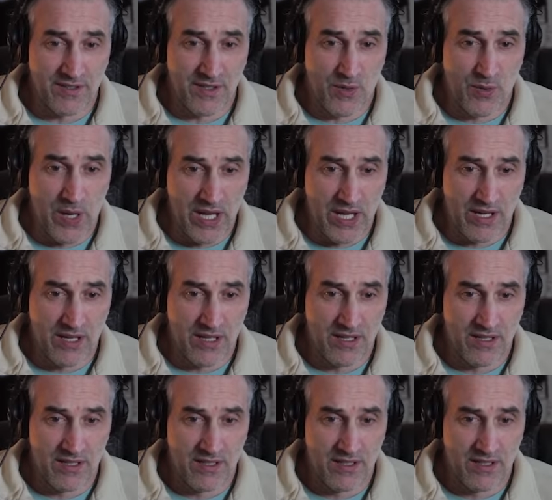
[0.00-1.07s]
quick,
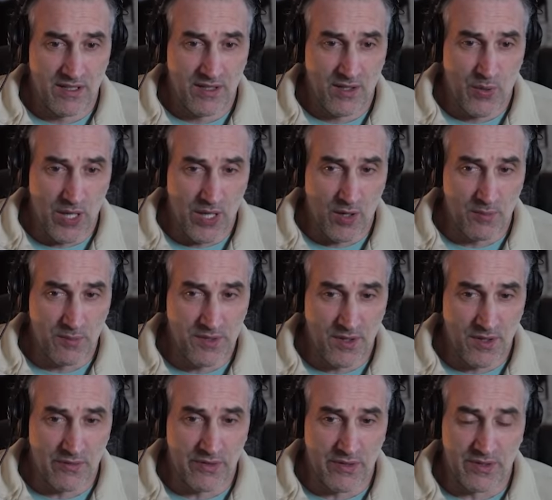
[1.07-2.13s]
that's when you're busy, quick
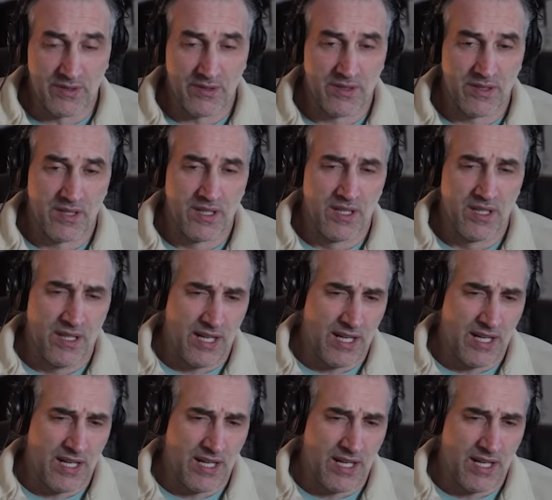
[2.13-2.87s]
observer. Exactly, yes.